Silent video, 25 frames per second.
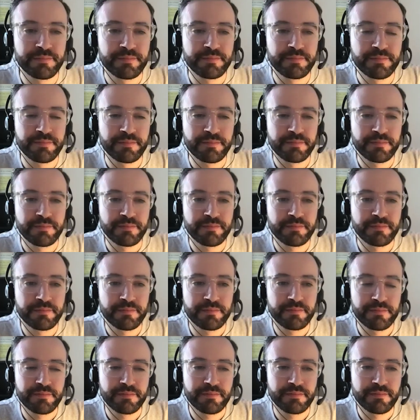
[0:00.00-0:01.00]
I did that for a
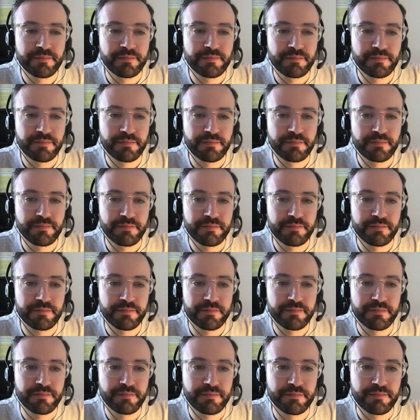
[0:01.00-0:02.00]
few years.
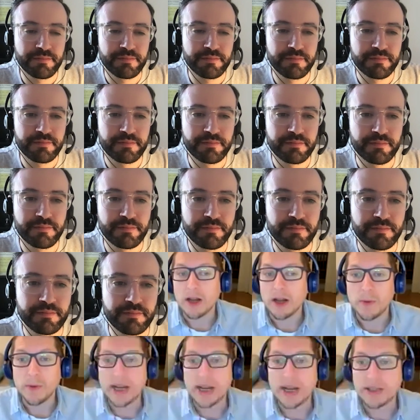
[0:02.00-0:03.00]
Then
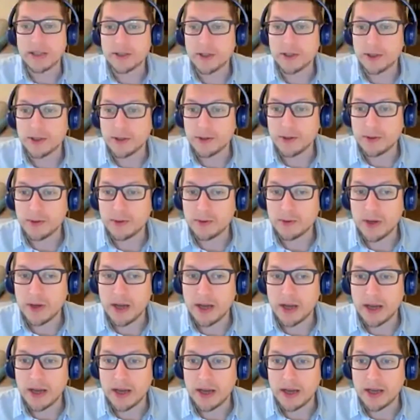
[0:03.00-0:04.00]
I went into
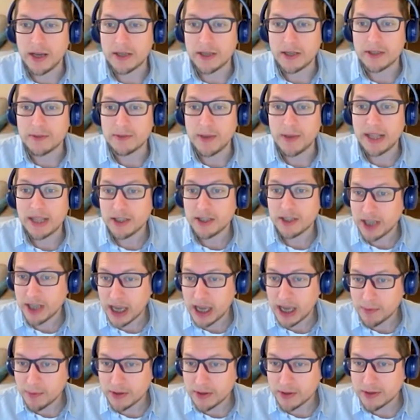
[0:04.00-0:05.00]
some
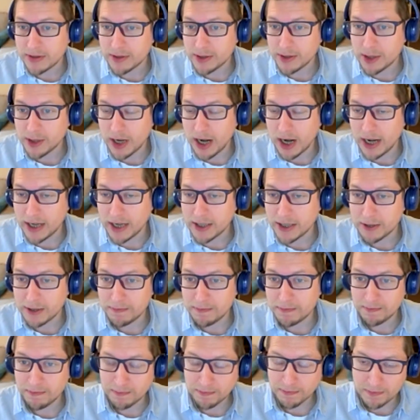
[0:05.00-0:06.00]
entertainment
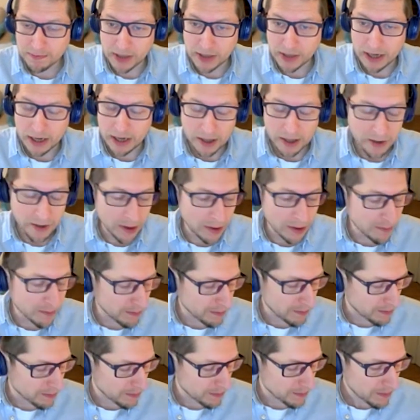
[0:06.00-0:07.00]
journalism in
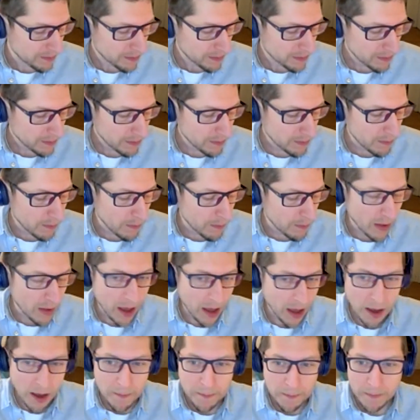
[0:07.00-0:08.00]
London.
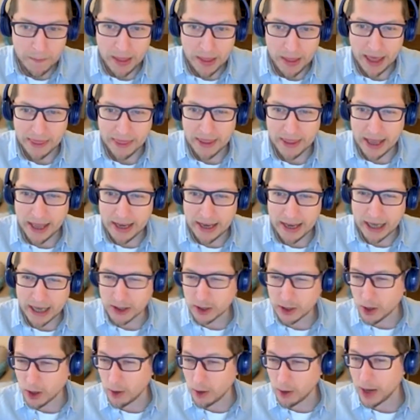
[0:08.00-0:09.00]
And then as
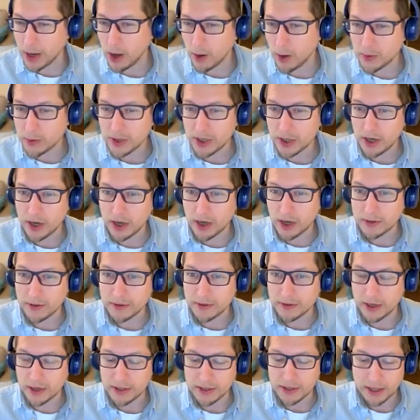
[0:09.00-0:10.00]
I got a bit older,
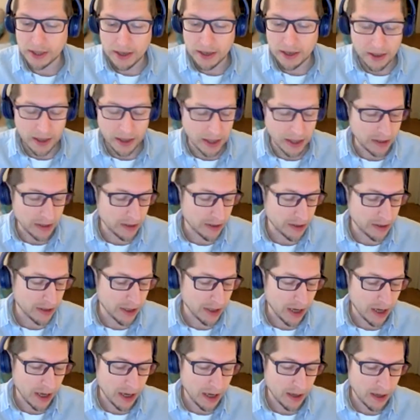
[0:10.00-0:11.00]
I did things
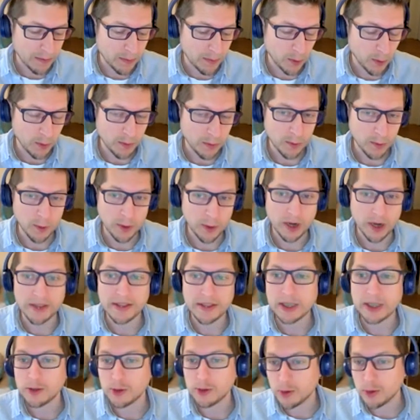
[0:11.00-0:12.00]
more in like
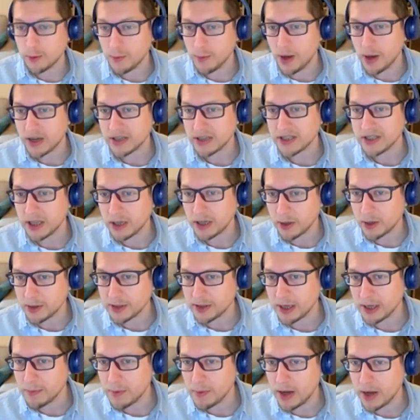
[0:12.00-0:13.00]
digital marketing,
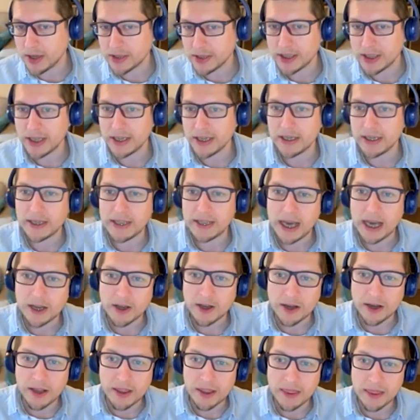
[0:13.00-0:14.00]
content marketing, and that
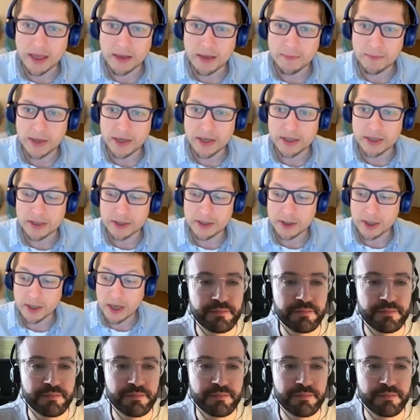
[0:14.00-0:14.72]
kind of thing, because